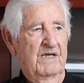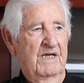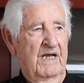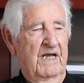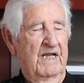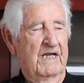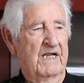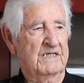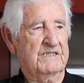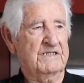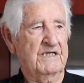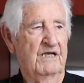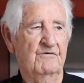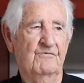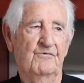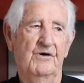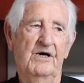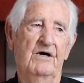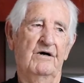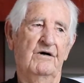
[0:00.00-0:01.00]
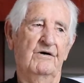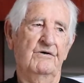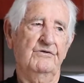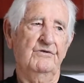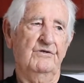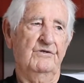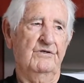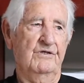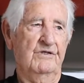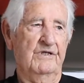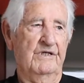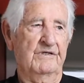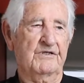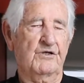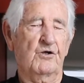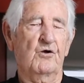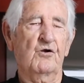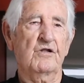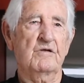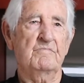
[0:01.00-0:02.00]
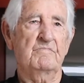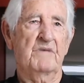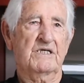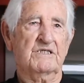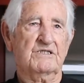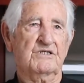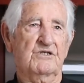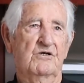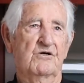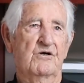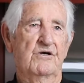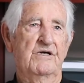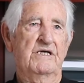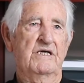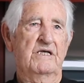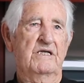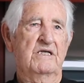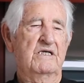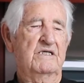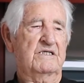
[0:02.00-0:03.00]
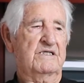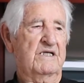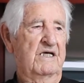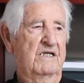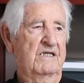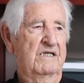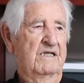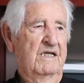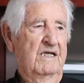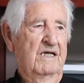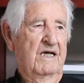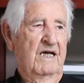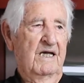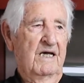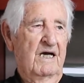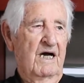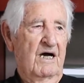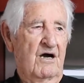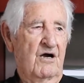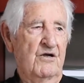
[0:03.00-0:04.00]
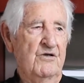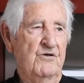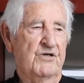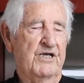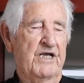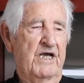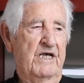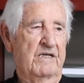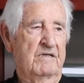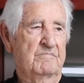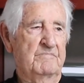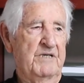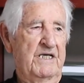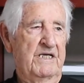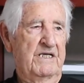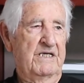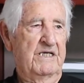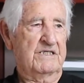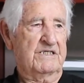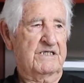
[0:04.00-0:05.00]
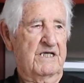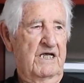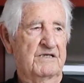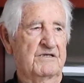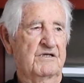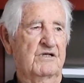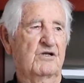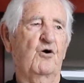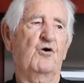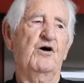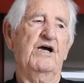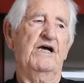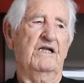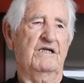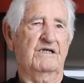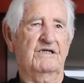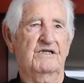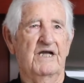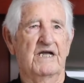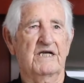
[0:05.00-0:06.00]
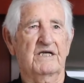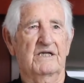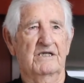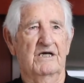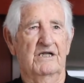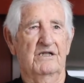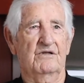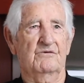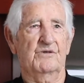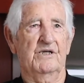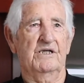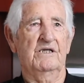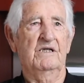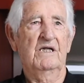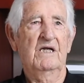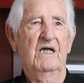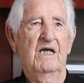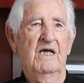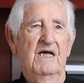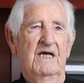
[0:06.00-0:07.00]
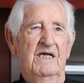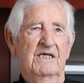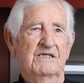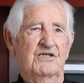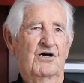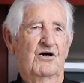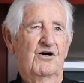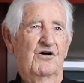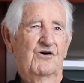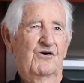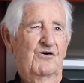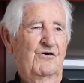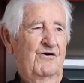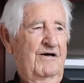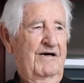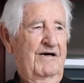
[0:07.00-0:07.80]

And I said, well, I told him my story, and he said, are you kidding me? He said, go ahead and take another one. So